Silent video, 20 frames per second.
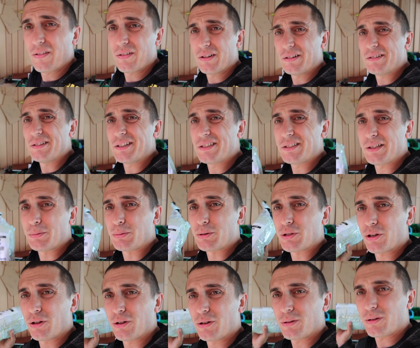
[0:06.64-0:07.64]
in this
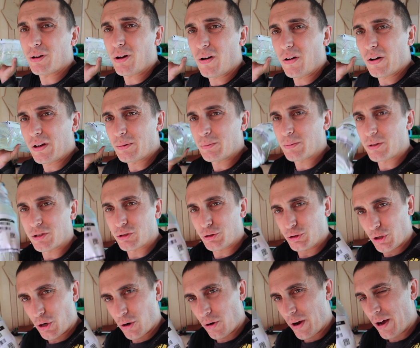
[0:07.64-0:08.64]
episode, I am going to
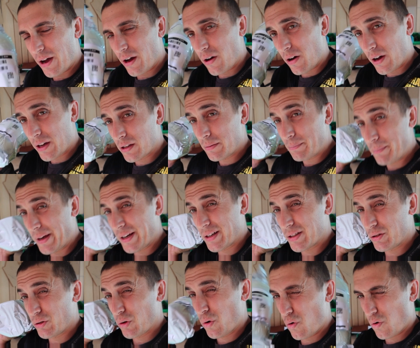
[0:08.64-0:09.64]
show how I can make a
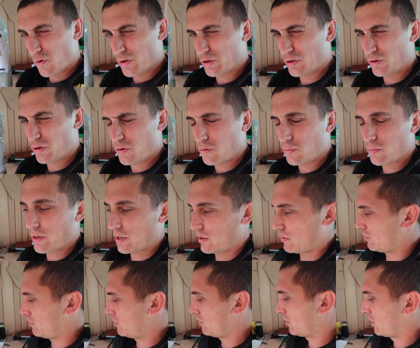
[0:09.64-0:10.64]
Taurus tool
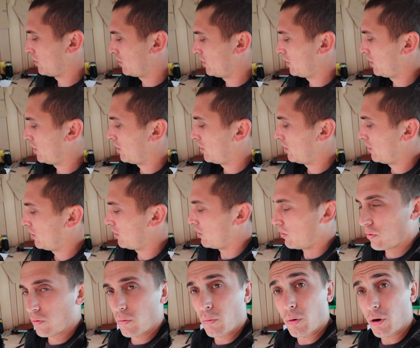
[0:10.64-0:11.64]
belt
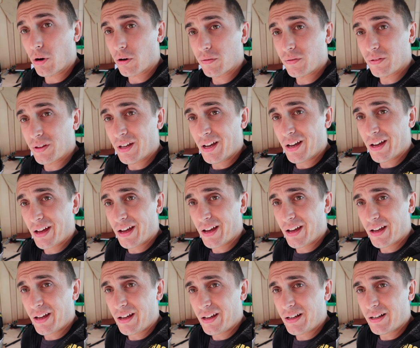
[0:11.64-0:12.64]
work for
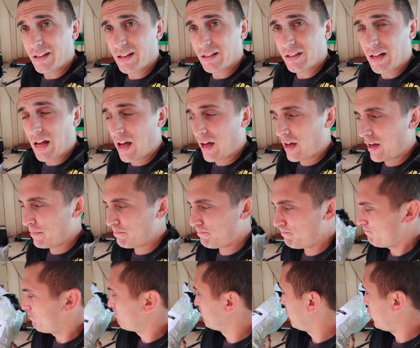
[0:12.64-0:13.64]
the
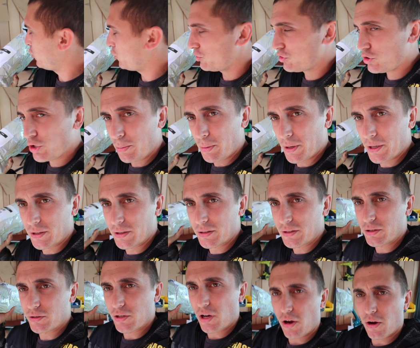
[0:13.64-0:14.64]
modern chippy.
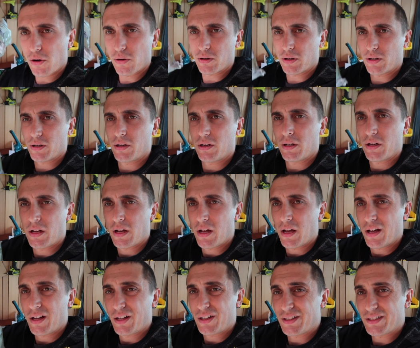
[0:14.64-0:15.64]
So,
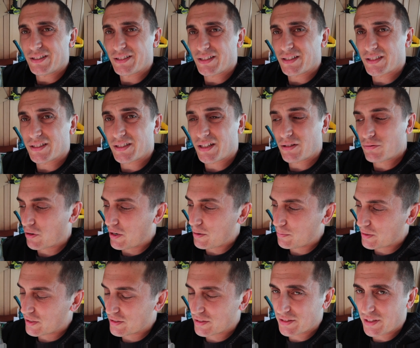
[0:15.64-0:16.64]
let's get this
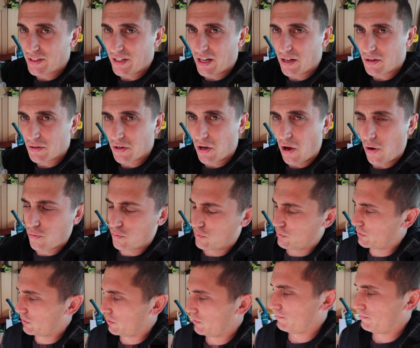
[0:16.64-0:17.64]
unwrapped and see how it goes.